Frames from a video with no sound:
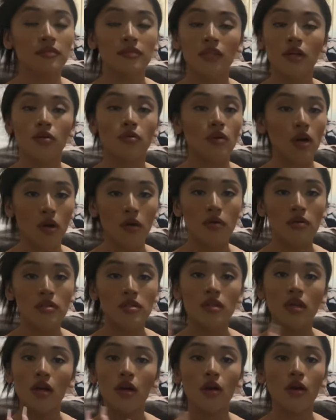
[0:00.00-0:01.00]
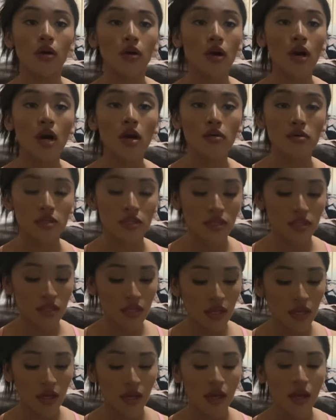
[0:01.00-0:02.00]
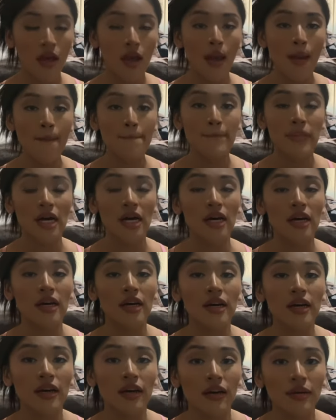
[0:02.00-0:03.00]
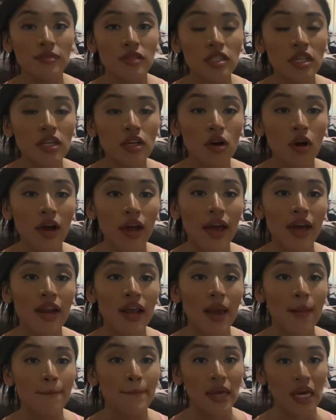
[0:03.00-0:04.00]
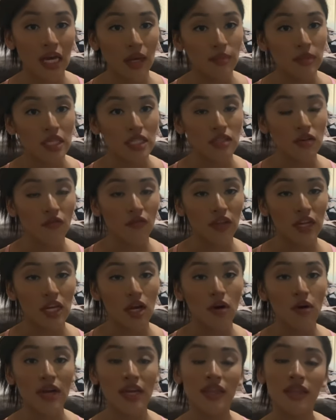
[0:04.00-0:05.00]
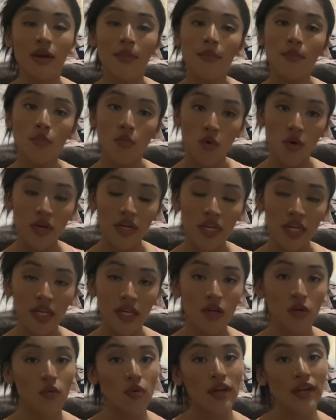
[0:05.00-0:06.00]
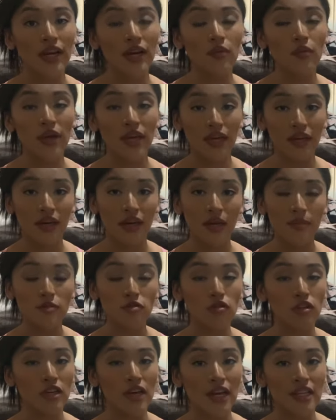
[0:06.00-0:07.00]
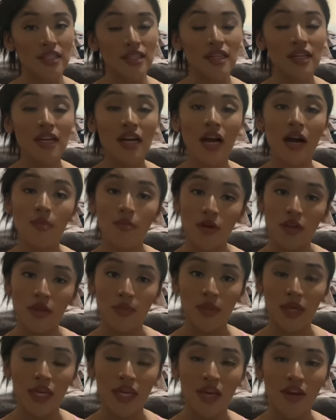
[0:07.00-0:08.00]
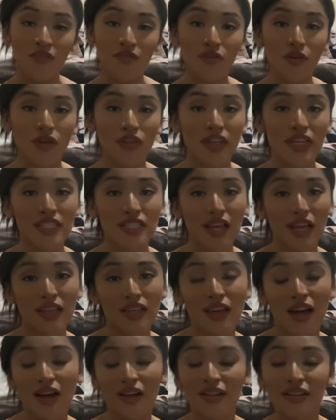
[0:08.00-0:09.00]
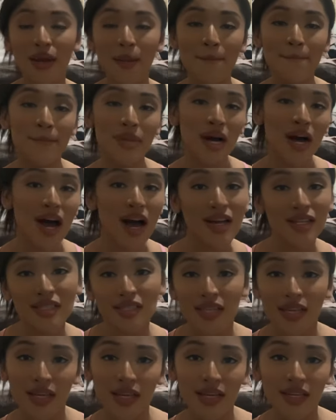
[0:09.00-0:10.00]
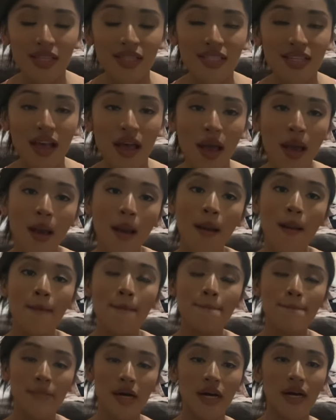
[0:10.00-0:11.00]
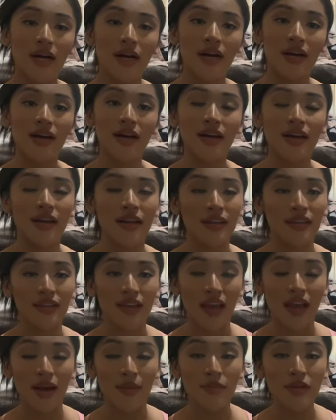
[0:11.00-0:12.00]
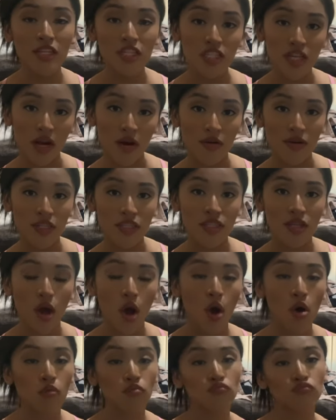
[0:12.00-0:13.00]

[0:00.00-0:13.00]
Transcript: gross. But I'm just gonna go ahead and pick up this video in the morning when I wake up so you guys can come with me for this young deposit. But yeah, I'm gonna shower. So